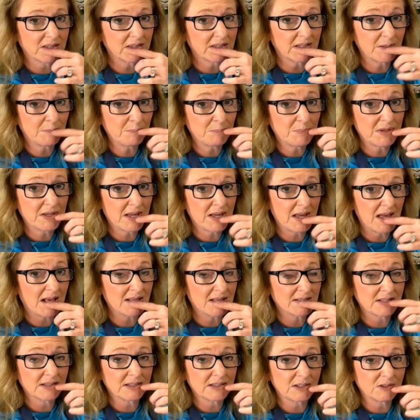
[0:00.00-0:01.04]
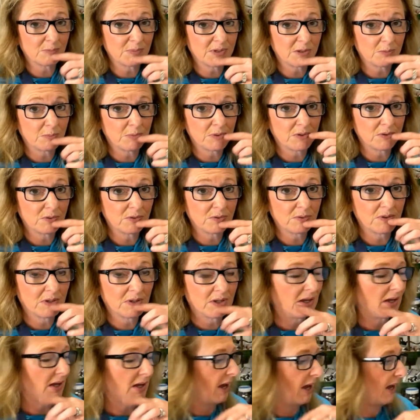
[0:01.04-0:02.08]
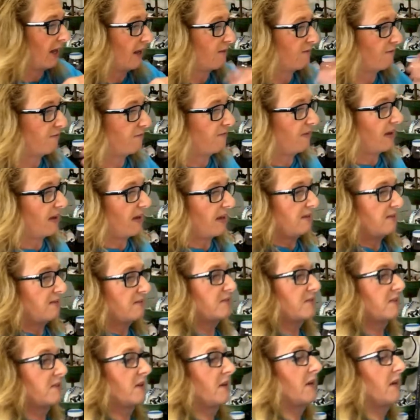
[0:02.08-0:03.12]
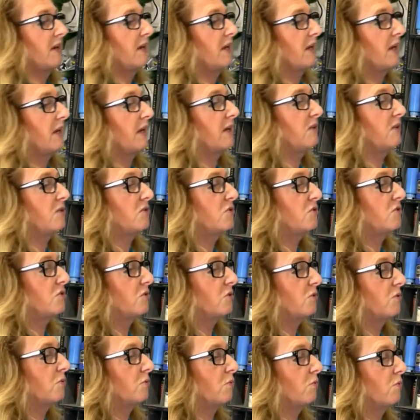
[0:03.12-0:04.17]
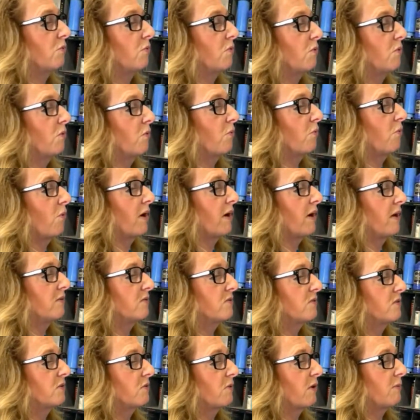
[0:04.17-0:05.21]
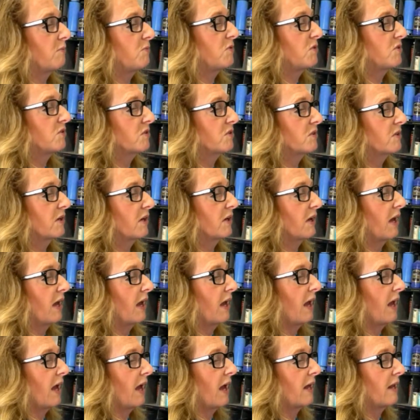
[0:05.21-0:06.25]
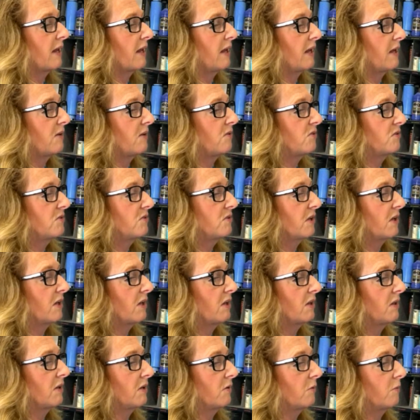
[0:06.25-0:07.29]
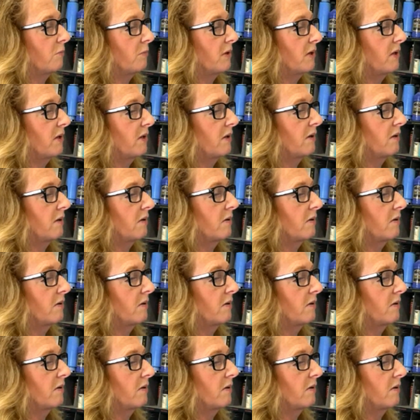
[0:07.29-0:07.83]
lip has a little bit of blue and it fades into the white. So I'm just adding just a little bit.